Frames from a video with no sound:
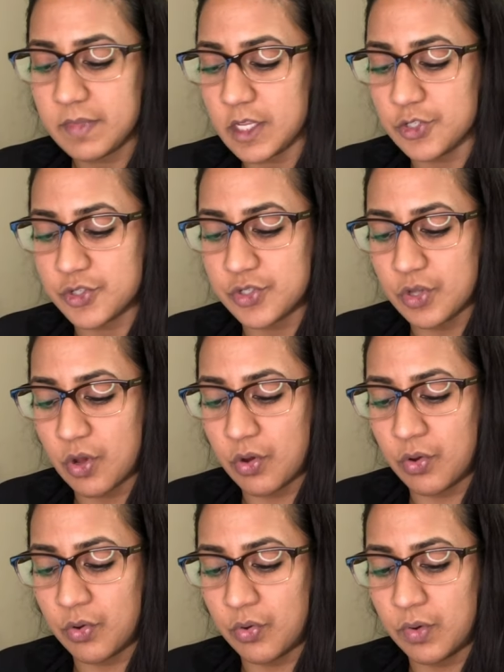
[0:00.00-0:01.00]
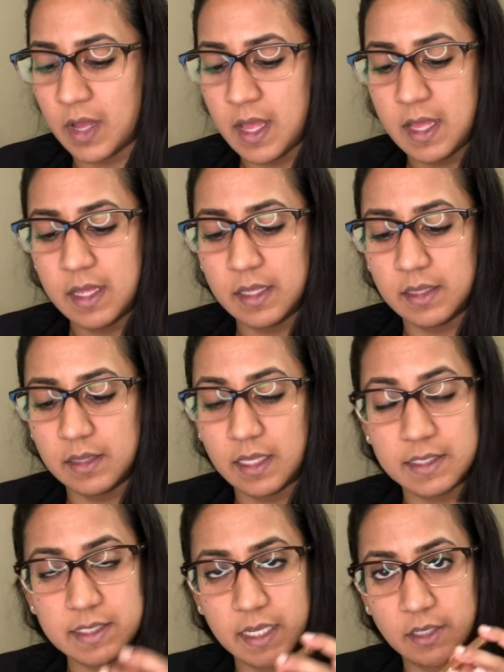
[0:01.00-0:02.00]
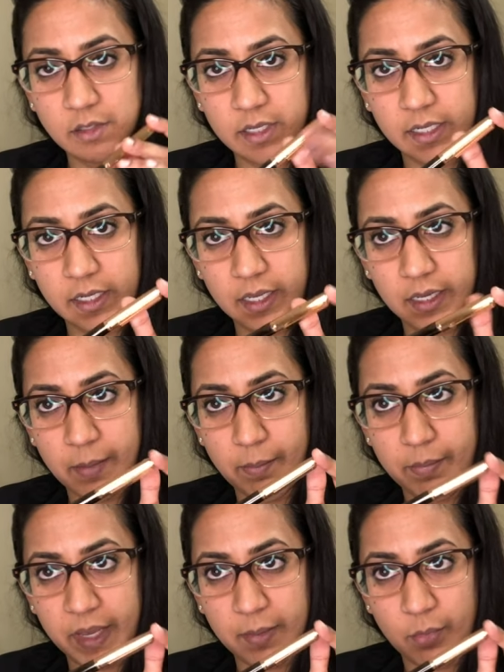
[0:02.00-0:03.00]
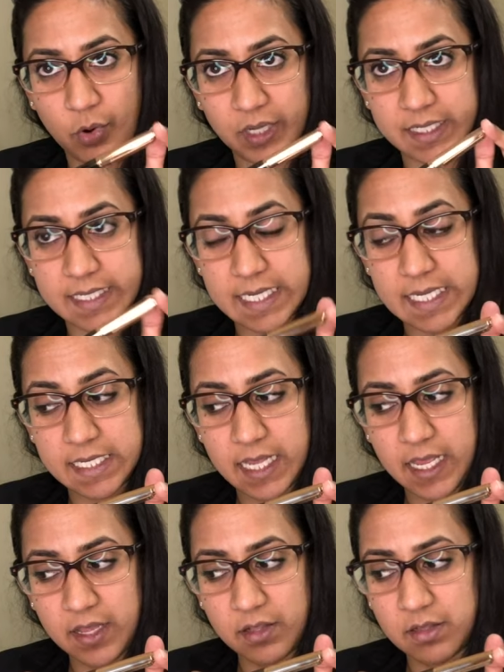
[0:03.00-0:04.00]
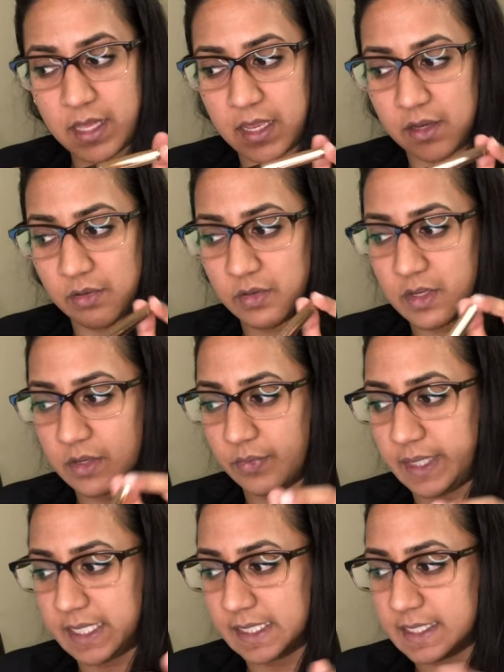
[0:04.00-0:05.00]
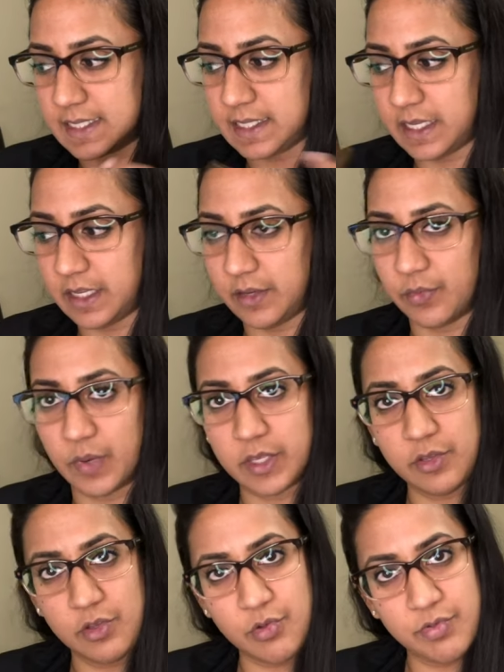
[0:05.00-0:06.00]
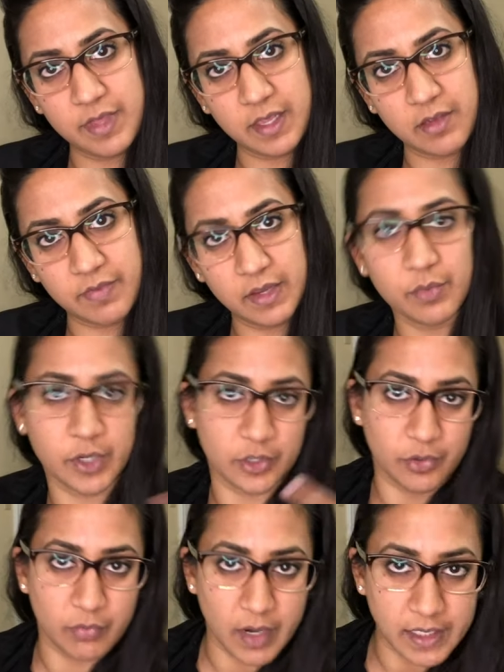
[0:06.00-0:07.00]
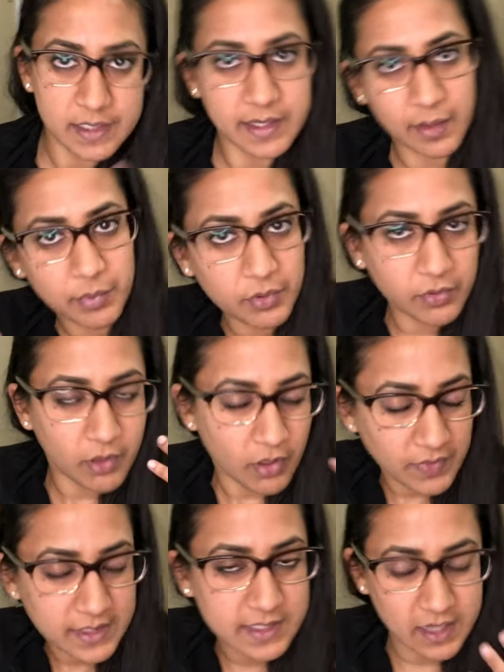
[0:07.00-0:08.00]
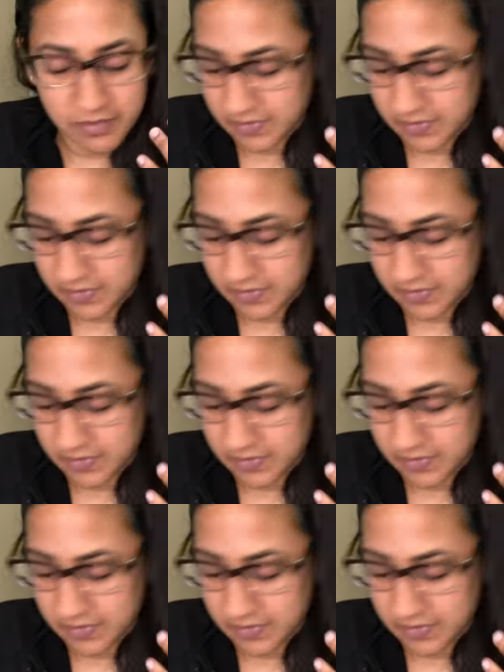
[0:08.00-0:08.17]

So let's take a look at it in a bit more detail and we can see what you think of it. We're gonna do a writing sample, all that stuff.